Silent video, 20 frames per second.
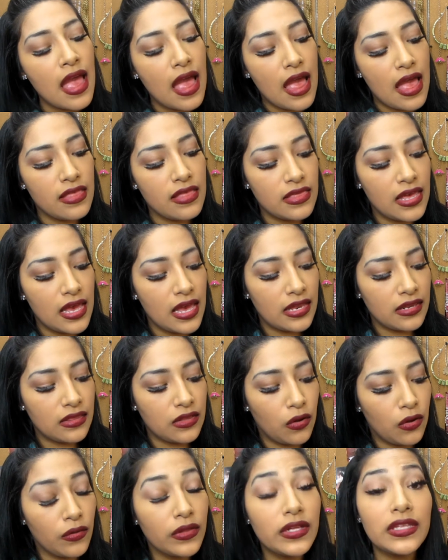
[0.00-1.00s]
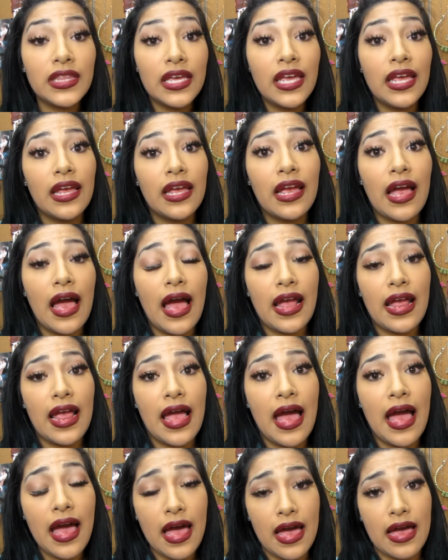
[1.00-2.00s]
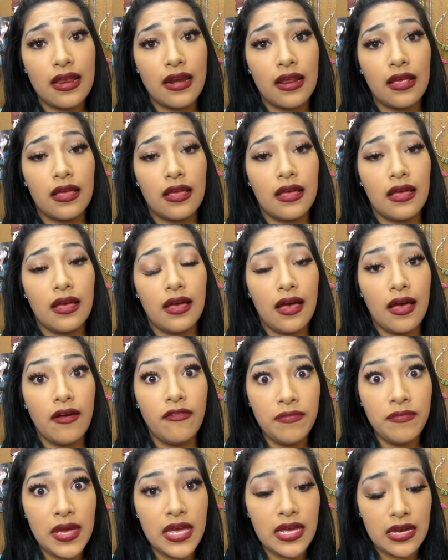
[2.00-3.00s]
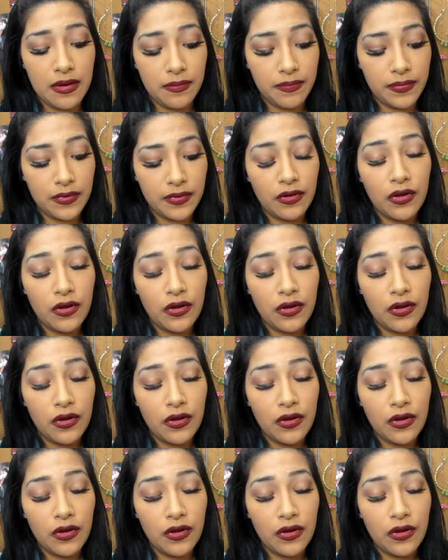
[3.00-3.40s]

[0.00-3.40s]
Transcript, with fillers: and then the only thing I had of makeup